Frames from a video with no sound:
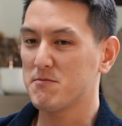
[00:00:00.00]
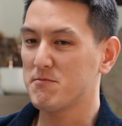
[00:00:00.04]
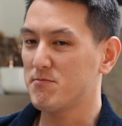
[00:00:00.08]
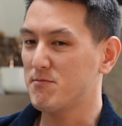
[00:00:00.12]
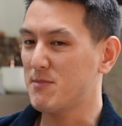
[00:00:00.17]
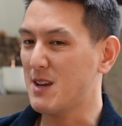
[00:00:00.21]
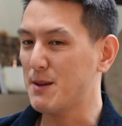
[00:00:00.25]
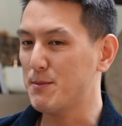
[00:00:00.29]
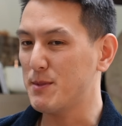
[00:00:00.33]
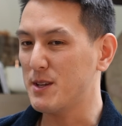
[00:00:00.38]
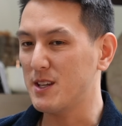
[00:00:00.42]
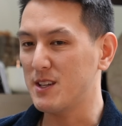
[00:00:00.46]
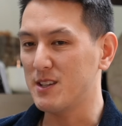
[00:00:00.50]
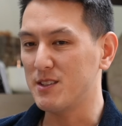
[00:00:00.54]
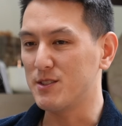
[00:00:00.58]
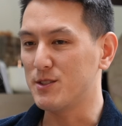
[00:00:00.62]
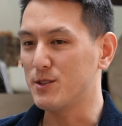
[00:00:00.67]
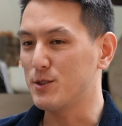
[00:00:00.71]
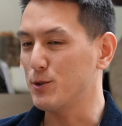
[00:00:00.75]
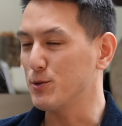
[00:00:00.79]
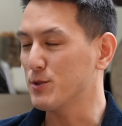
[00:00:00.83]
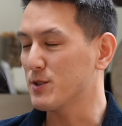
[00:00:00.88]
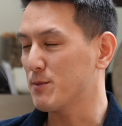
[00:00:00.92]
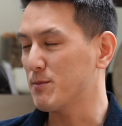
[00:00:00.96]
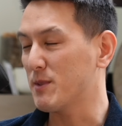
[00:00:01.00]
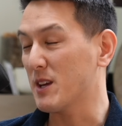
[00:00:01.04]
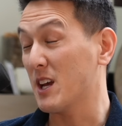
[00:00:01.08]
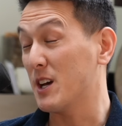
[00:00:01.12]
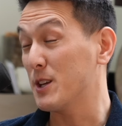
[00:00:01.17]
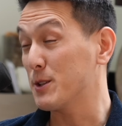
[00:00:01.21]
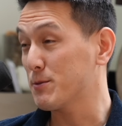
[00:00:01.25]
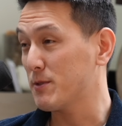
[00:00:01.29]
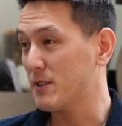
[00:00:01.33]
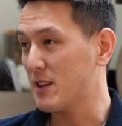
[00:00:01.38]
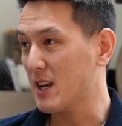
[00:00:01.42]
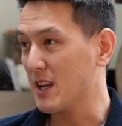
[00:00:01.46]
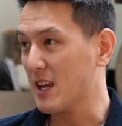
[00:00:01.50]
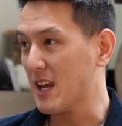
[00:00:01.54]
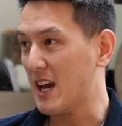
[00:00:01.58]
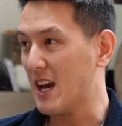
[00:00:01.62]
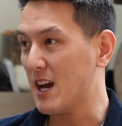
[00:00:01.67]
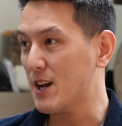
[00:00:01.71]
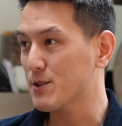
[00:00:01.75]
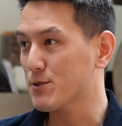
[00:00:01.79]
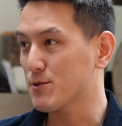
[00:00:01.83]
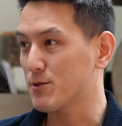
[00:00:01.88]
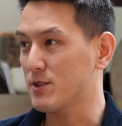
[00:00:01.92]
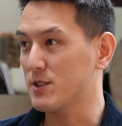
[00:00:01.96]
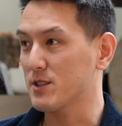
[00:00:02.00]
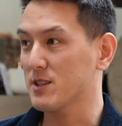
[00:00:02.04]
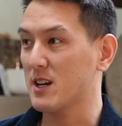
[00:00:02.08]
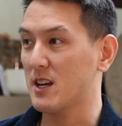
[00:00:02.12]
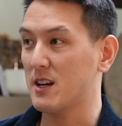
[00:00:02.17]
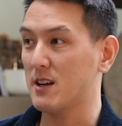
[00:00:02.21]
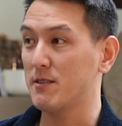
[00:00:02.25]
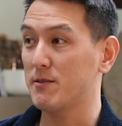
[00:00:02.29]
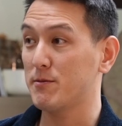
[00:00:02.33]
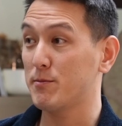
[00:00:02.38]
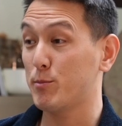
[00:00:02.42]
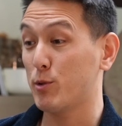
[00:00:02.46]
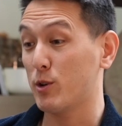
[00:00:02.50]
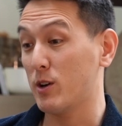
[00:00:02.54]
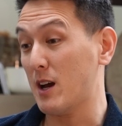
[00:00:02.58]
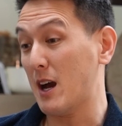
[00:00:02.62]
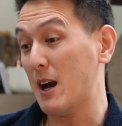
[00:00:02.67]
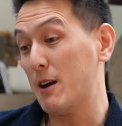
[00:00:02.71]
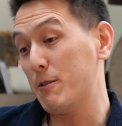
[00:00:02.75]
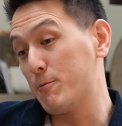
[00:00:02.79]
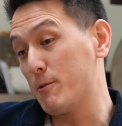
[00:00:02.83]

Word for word: maybe do something else with that cash or just kind of put uh,